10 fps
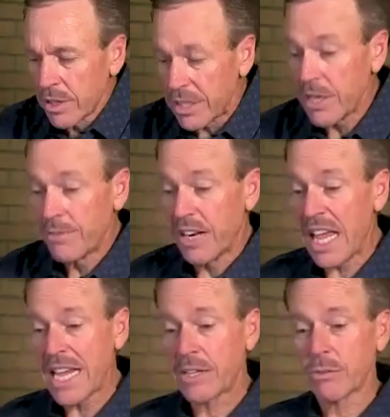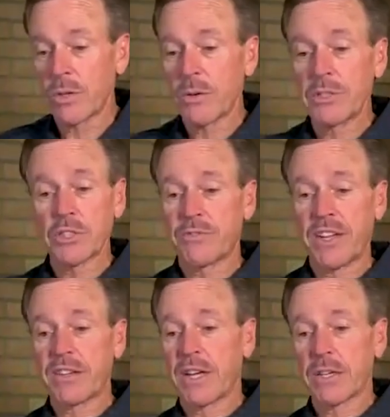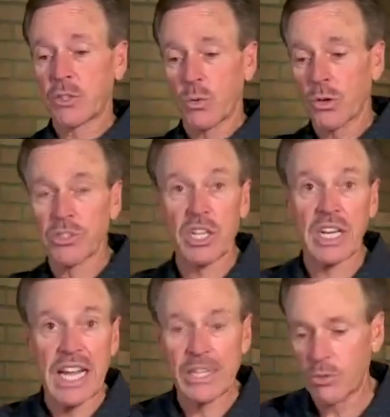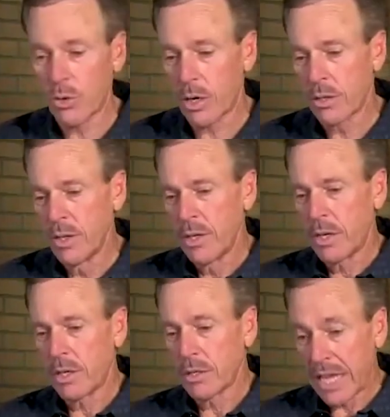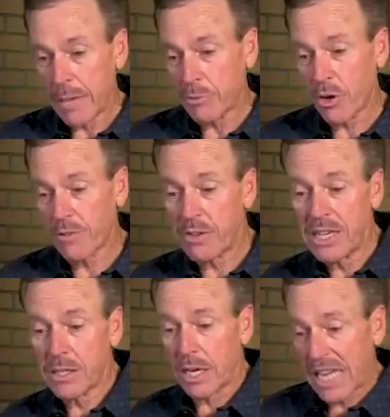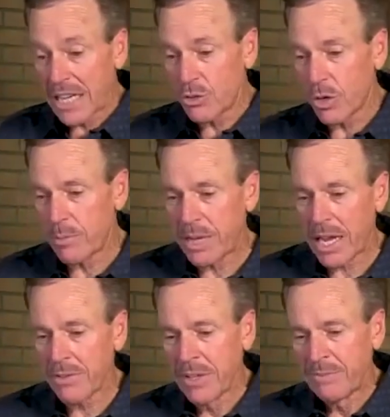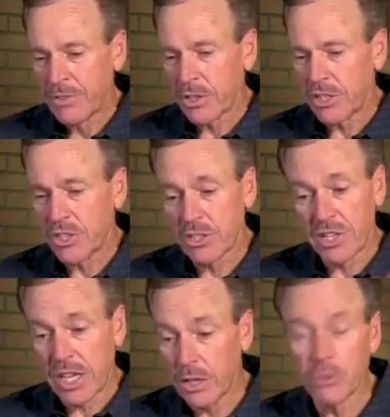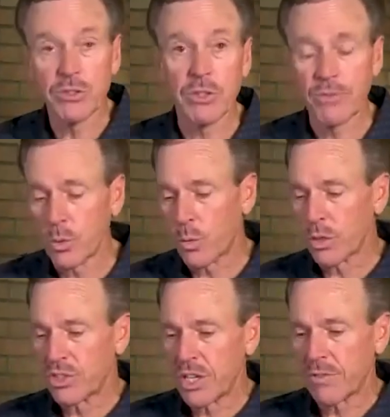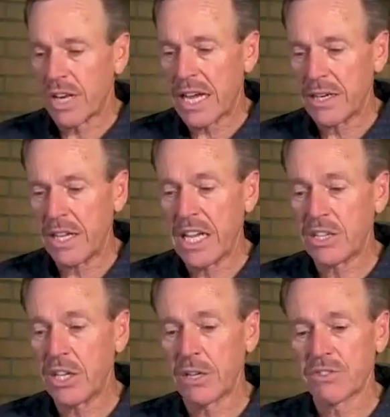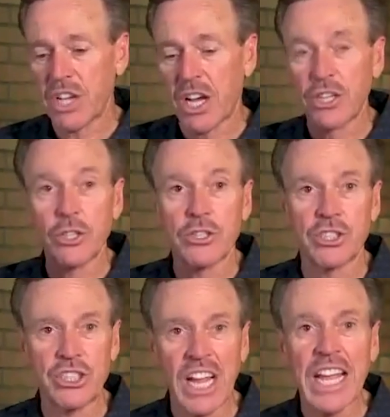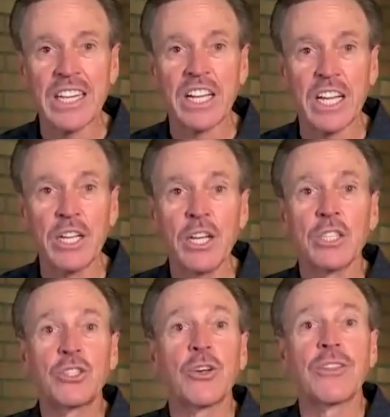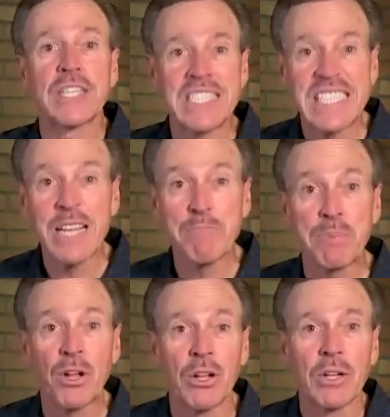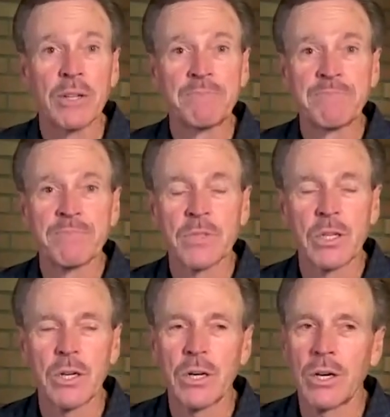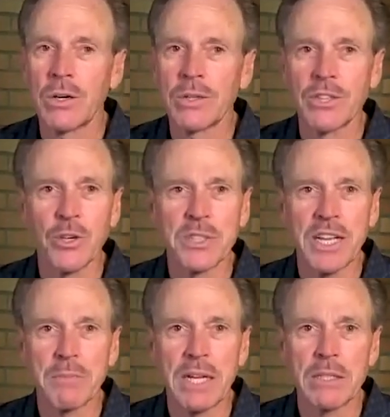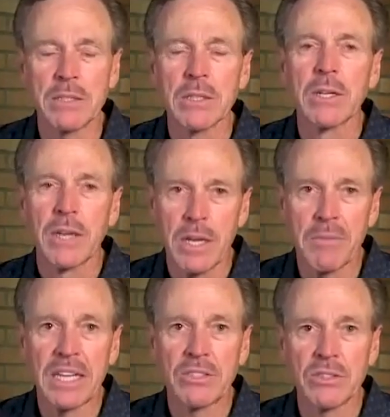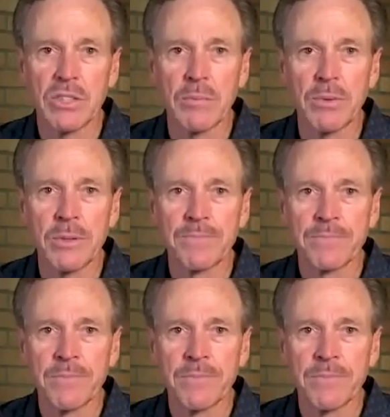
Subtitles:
give light. Well, we just found out his word is a light to our lamp to our feet and a light to our path. Look, he says, the entrance of your words give light. It gives understanding to the simple. Oh, you know what that means? He makes it simple.